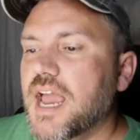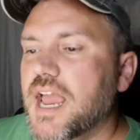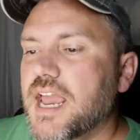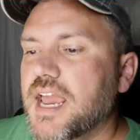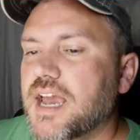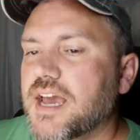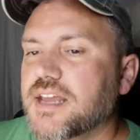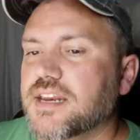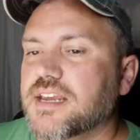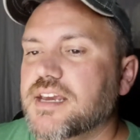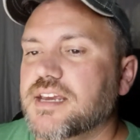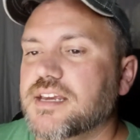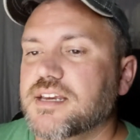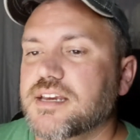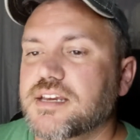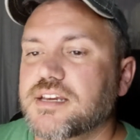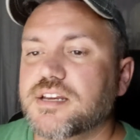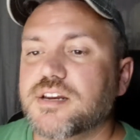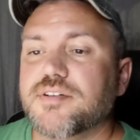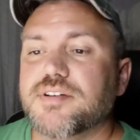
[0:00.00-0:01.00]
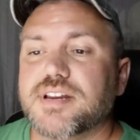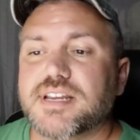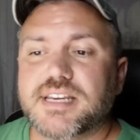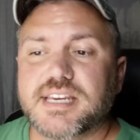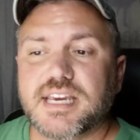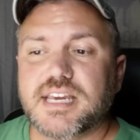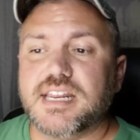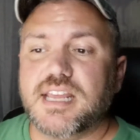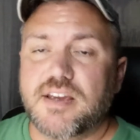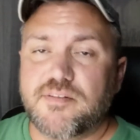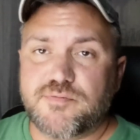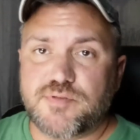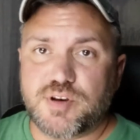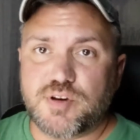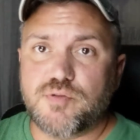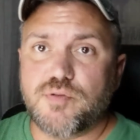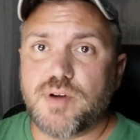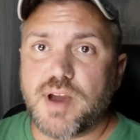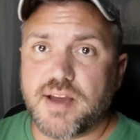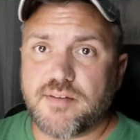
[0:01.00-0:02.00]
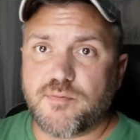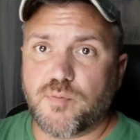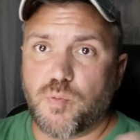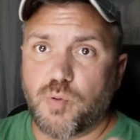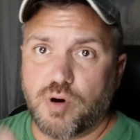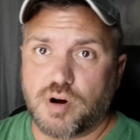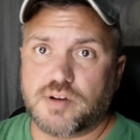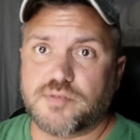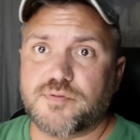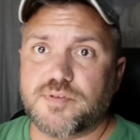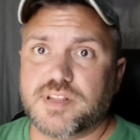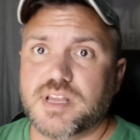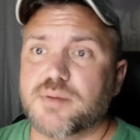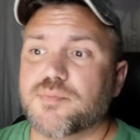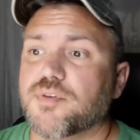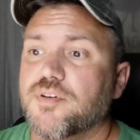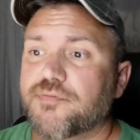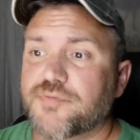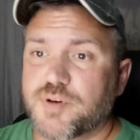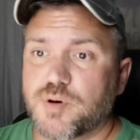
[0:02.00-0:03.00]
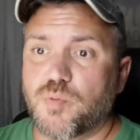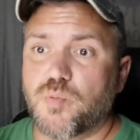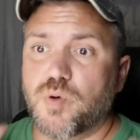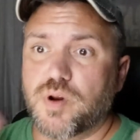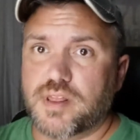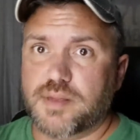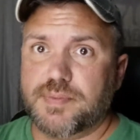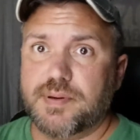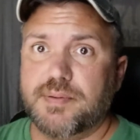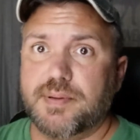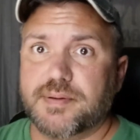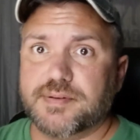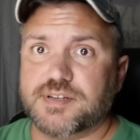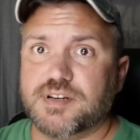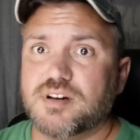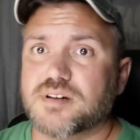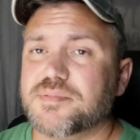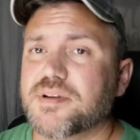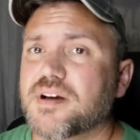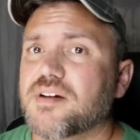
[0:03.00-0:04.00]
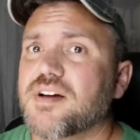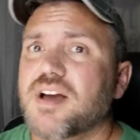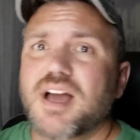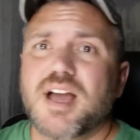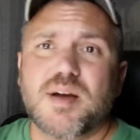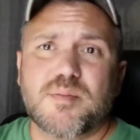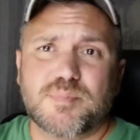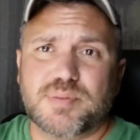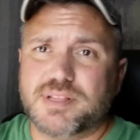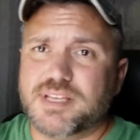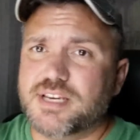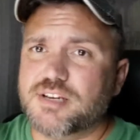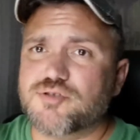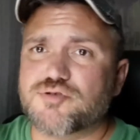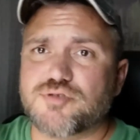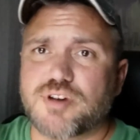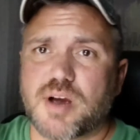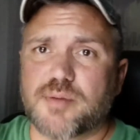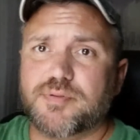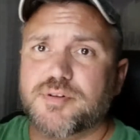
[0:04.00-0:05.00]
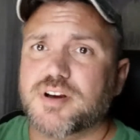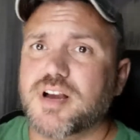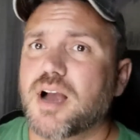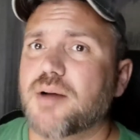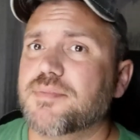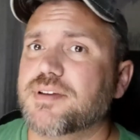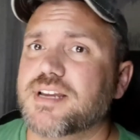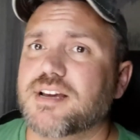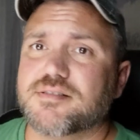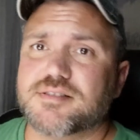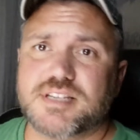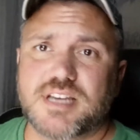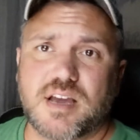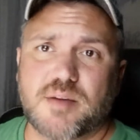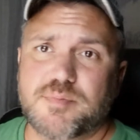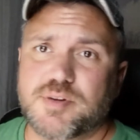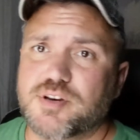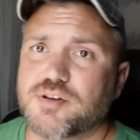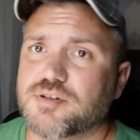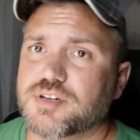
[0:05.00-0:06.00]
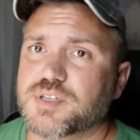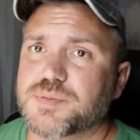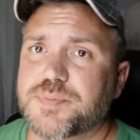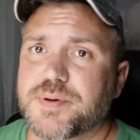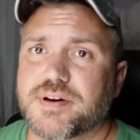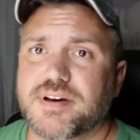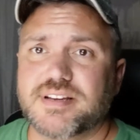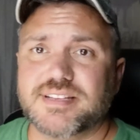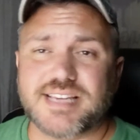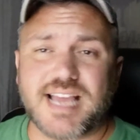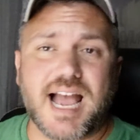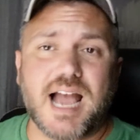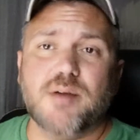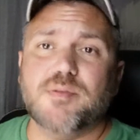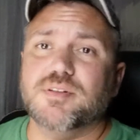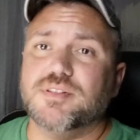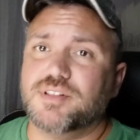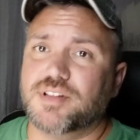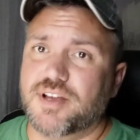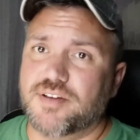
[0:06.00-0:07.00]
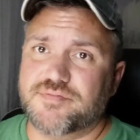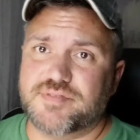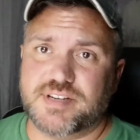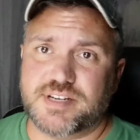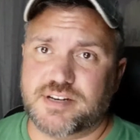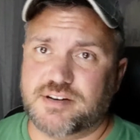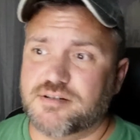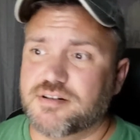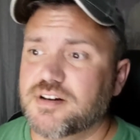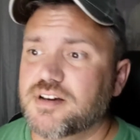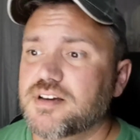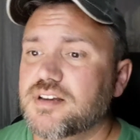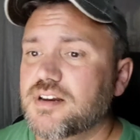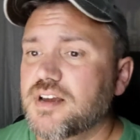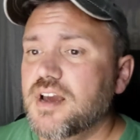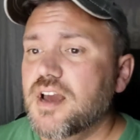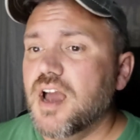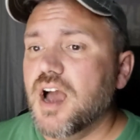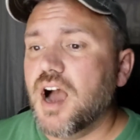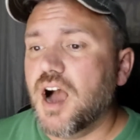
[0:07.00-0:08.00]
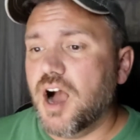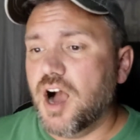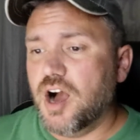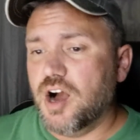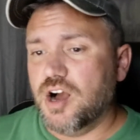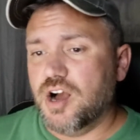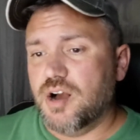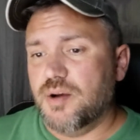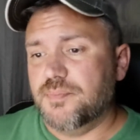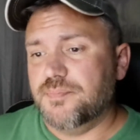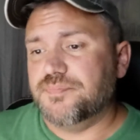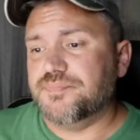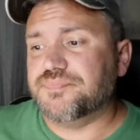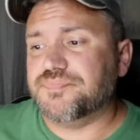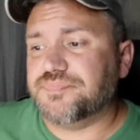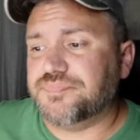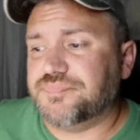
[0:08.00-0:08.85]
And, and again, if you have worked for them or if you're one of the people I'm talking about, please drop your comment down. Tell me your experience. I would love to hear it. I